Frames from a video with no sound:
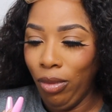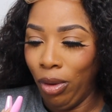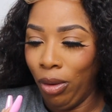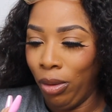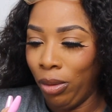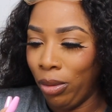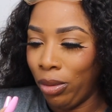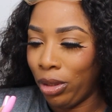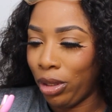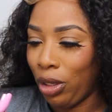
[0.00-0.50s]

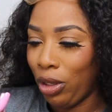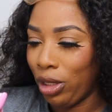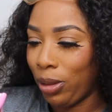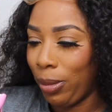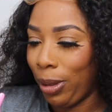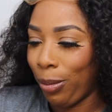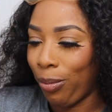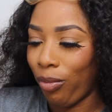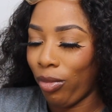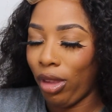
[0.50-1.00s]
ooh, excuse
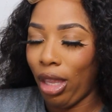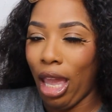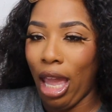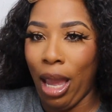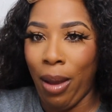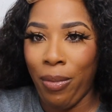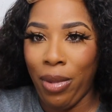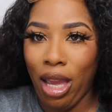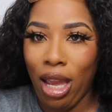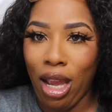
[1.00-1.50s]
me.
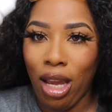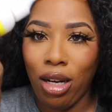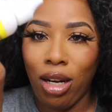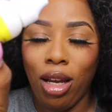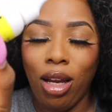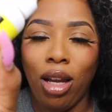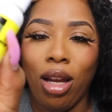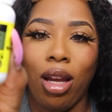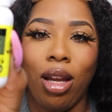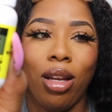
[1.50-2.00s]
EBIN.
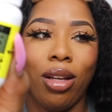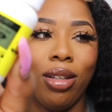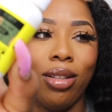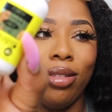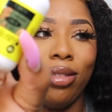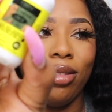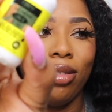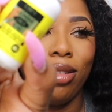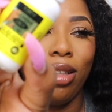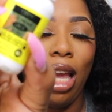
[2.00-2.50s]

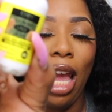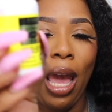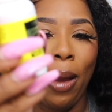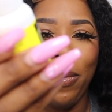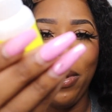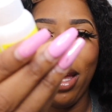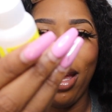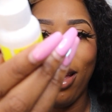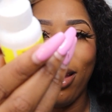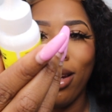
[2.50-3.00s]
I
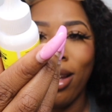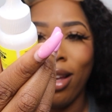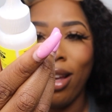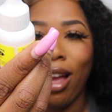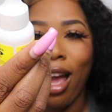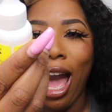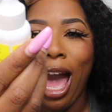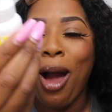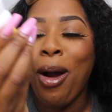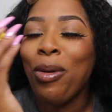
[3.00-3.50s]

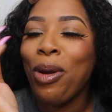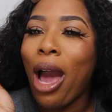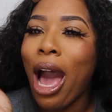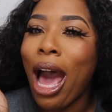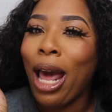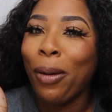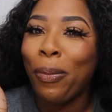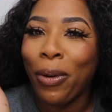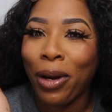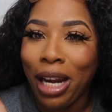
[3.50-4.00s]
don't know
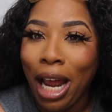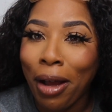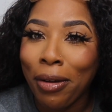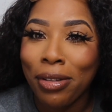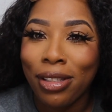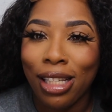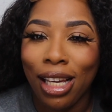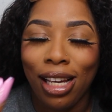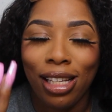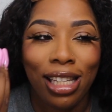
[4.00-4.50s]
how to
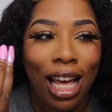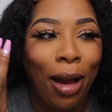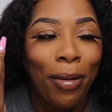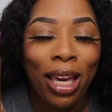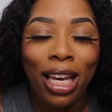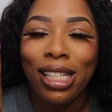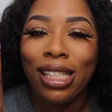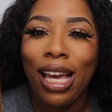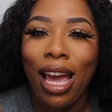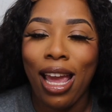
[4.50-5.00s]
pronounce this. I'll
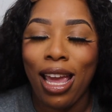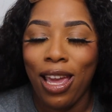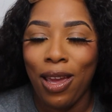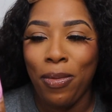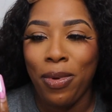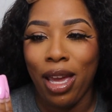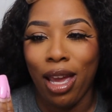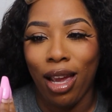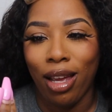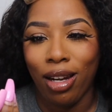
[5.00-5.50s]
keep saying
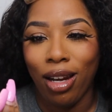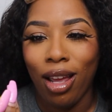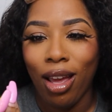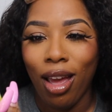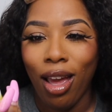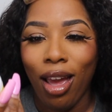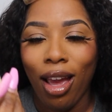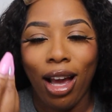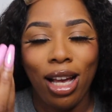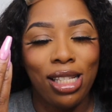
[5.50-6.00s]
EBIN
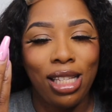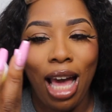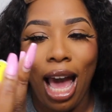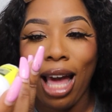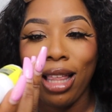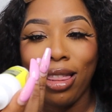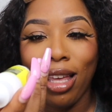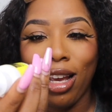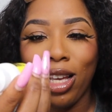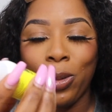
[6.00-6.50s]
because
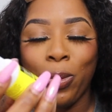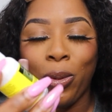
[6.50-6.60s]
I think it's